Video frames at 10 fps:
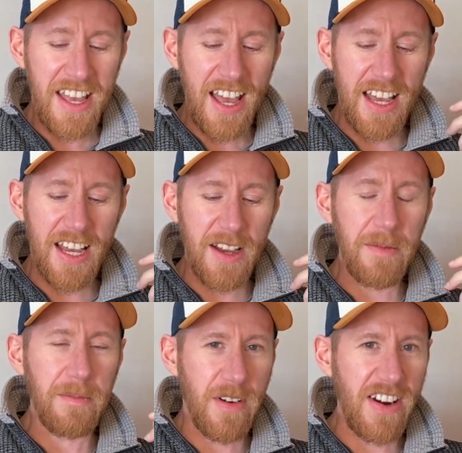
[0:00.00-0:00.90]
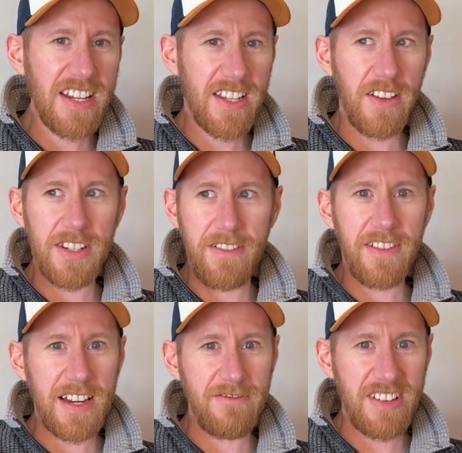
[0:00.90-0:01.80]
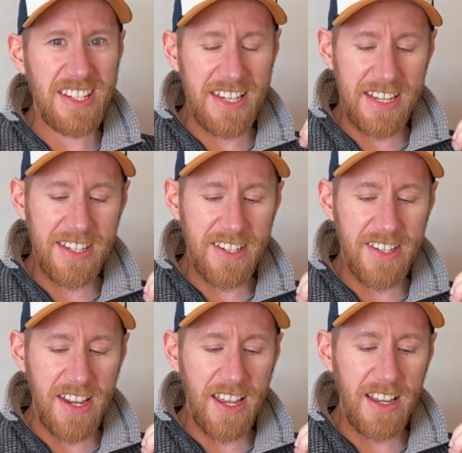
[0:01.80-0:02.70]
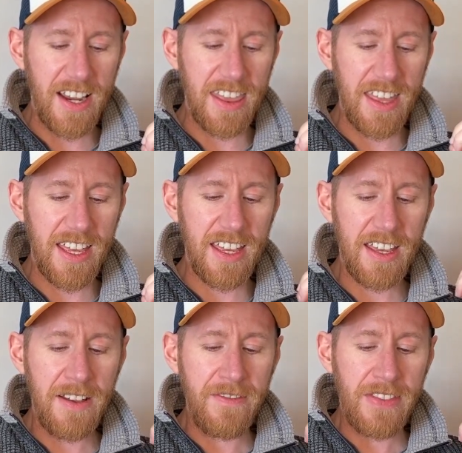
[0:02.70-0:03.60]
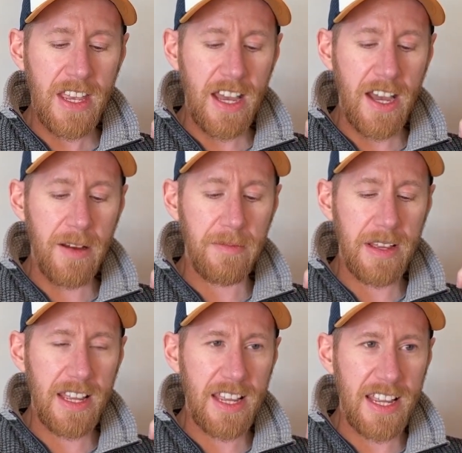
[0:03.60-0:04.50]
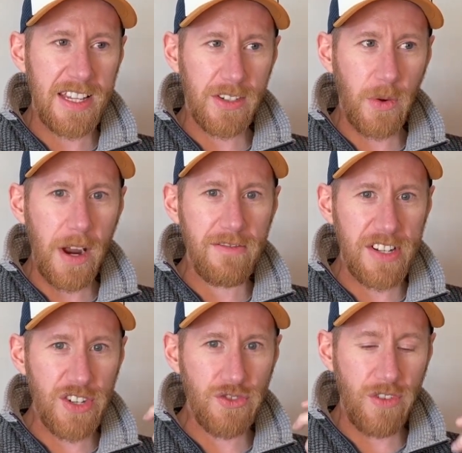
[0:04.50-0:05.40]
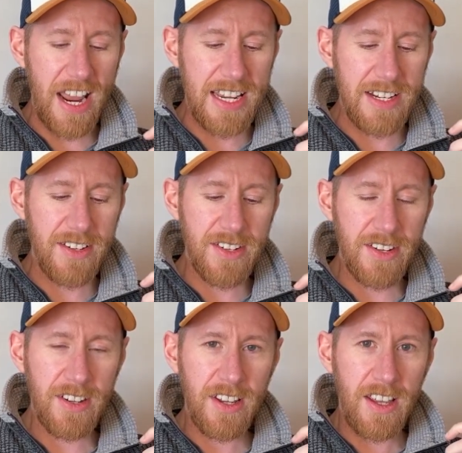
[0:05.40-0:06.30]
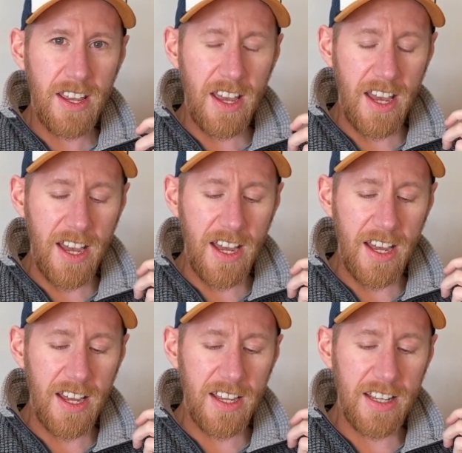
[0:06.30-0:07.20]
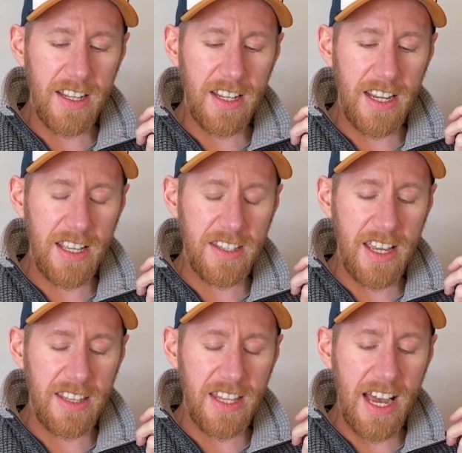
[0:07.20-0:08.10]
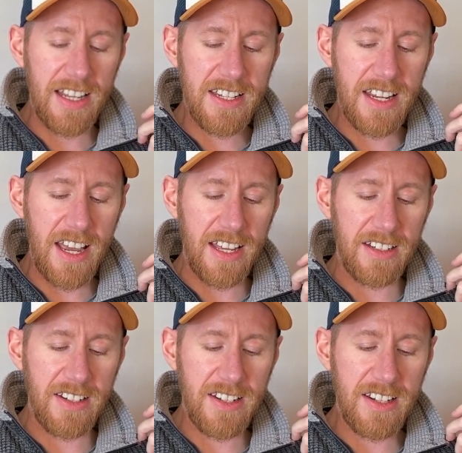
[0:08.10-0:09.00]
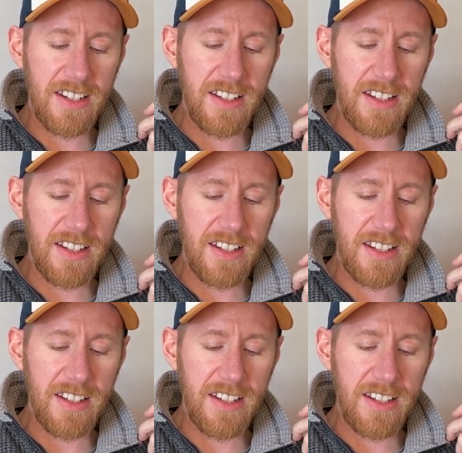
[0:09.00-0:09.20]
Marasco definitely resists it. I think he's quite restrained in that, and